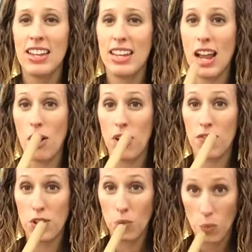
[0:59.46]
Now, if
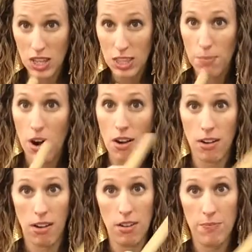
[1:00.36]
you're with a
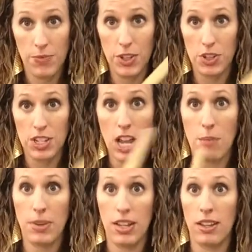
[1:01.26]
partner, you're
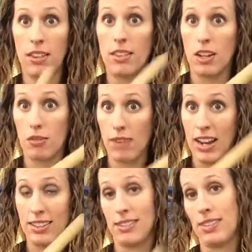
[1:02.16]
tapping their
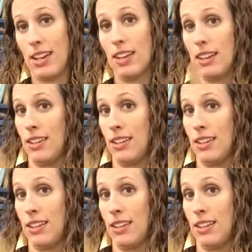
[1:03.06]
right stick